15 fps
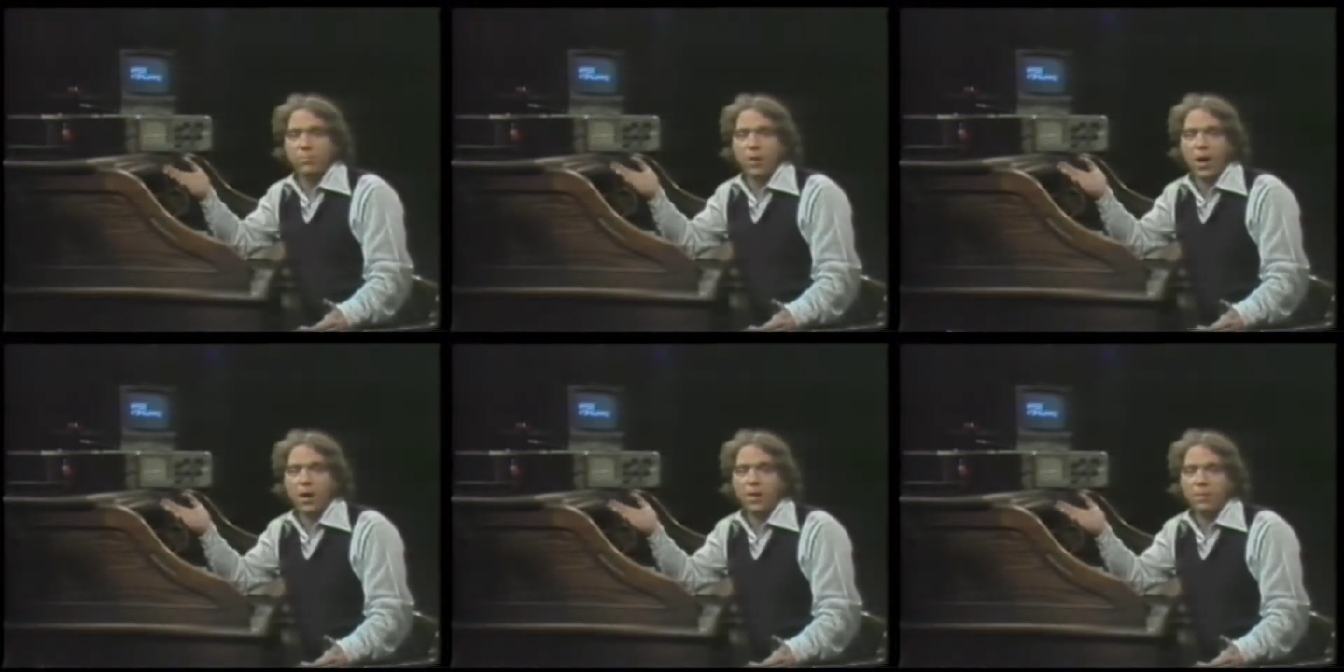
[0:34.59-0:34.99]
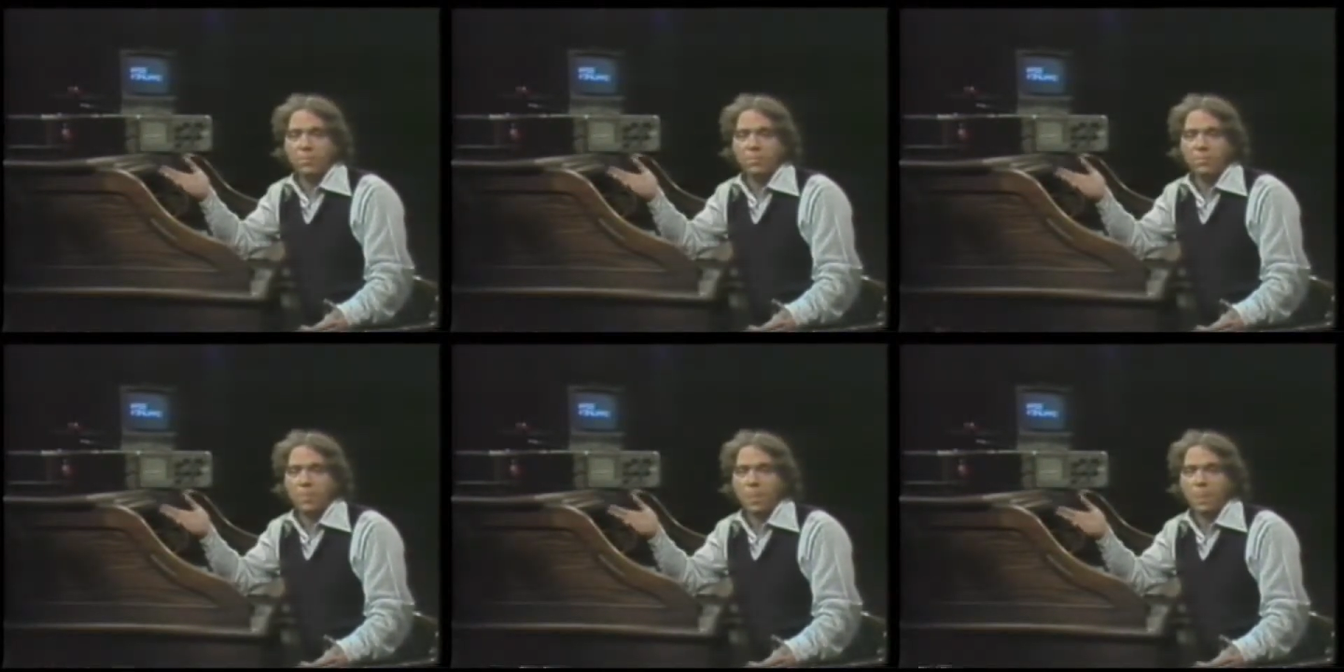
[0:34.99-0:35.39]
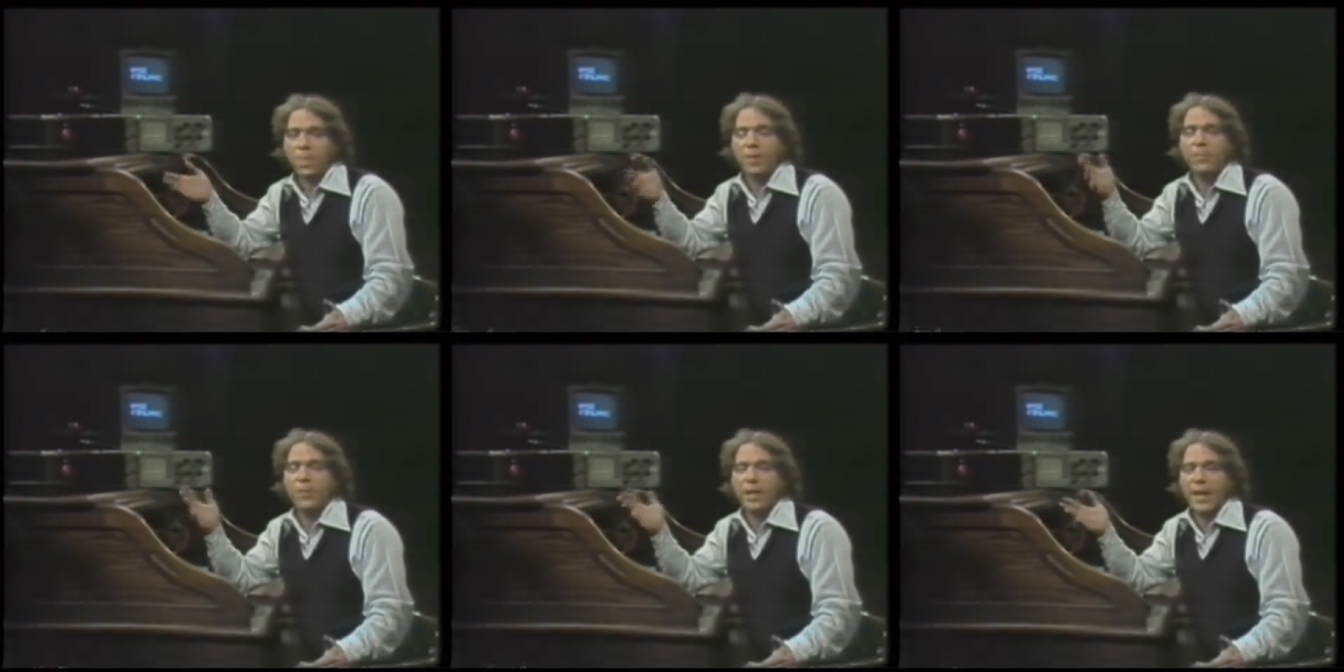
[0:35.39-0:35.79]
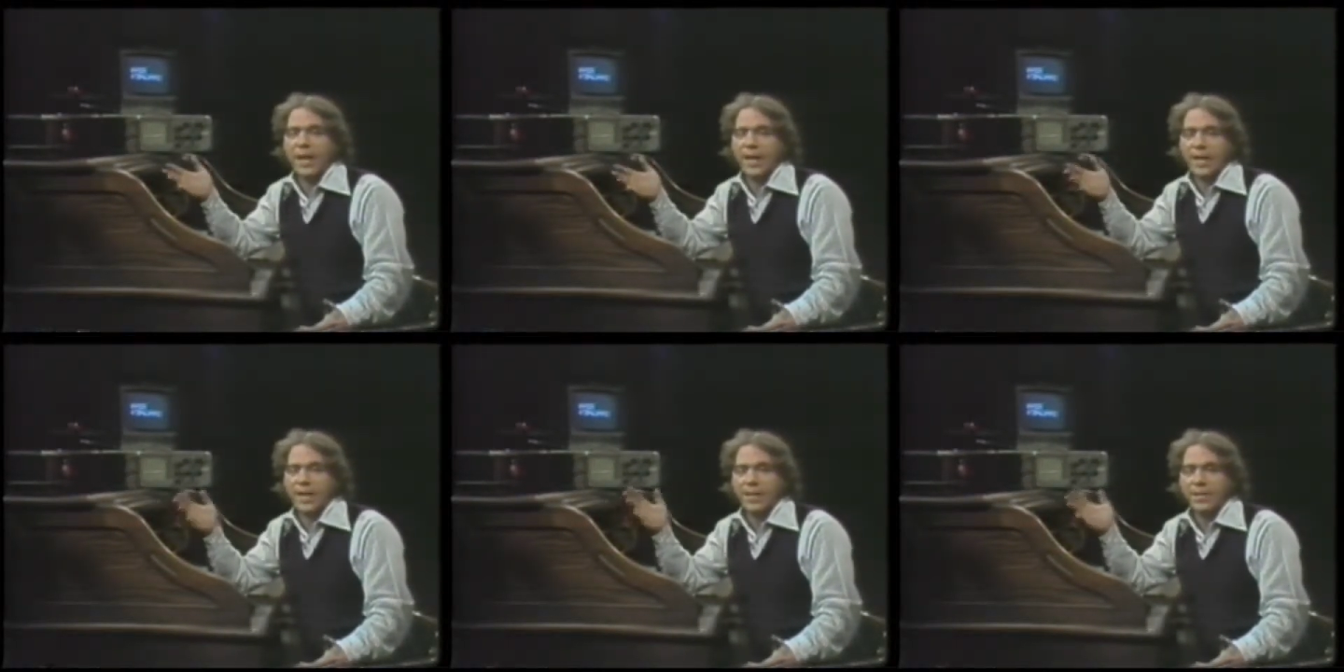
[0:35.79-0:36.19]
Got it? Then forget
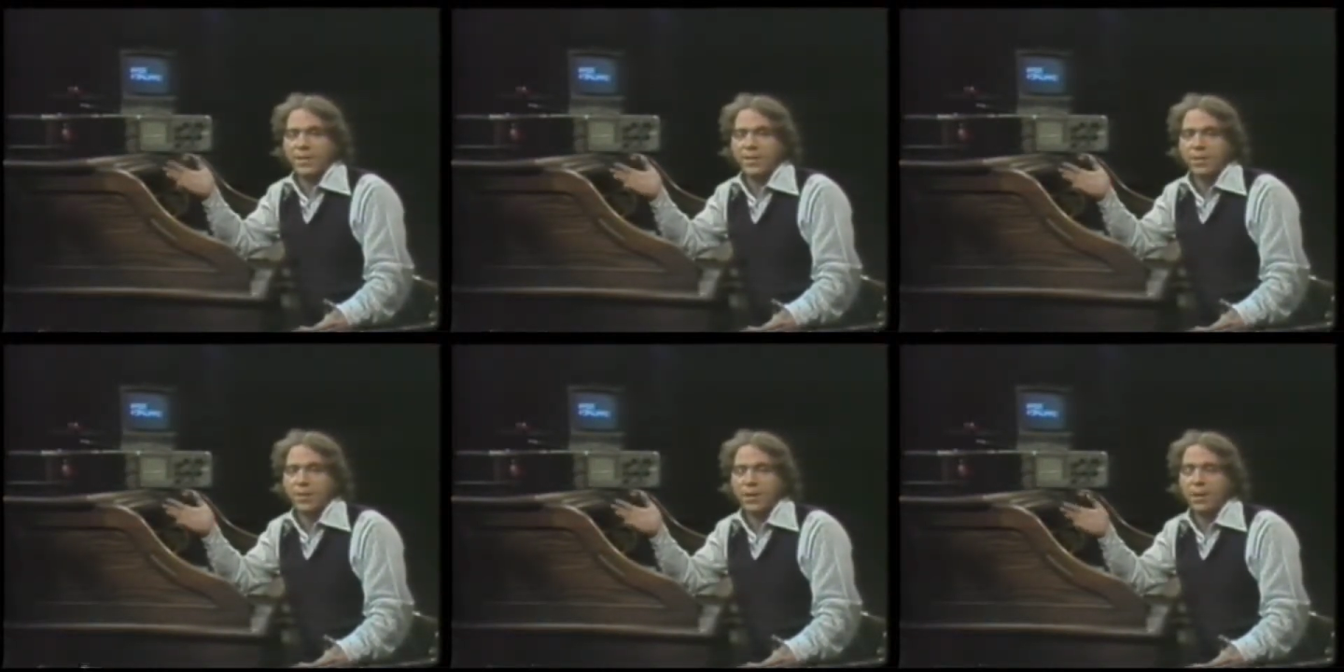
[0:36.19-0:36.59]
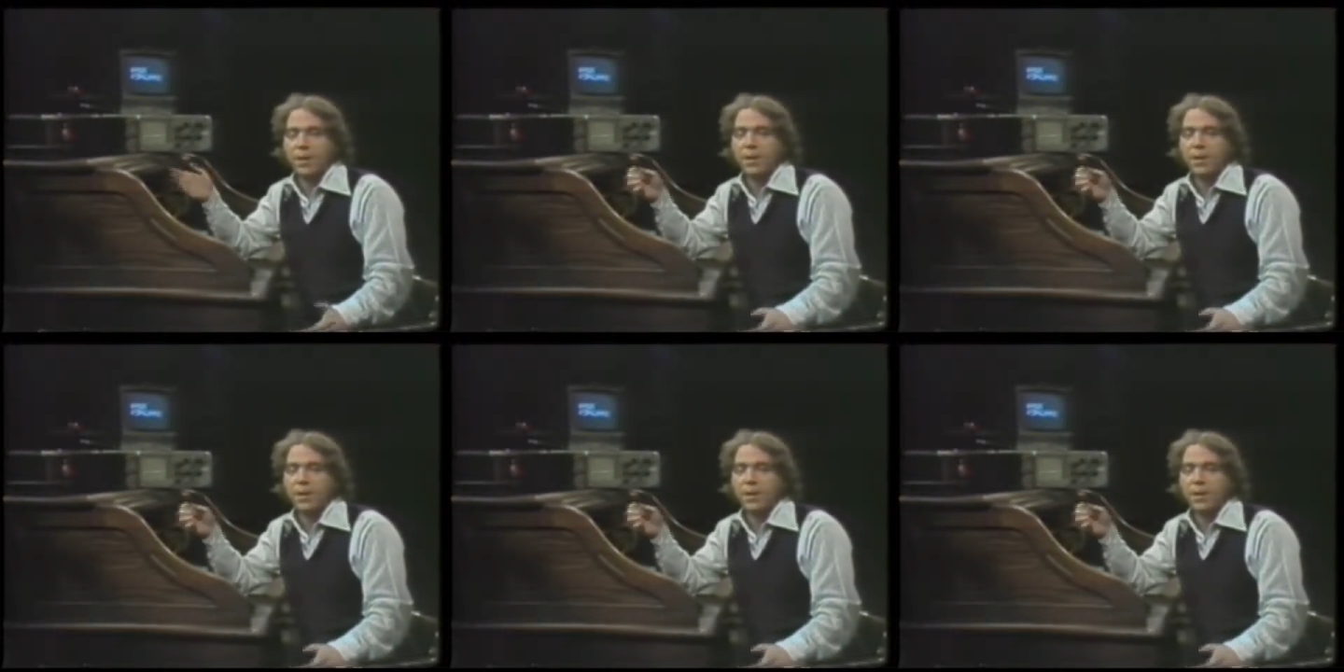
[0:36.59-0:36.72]
it. It's easy.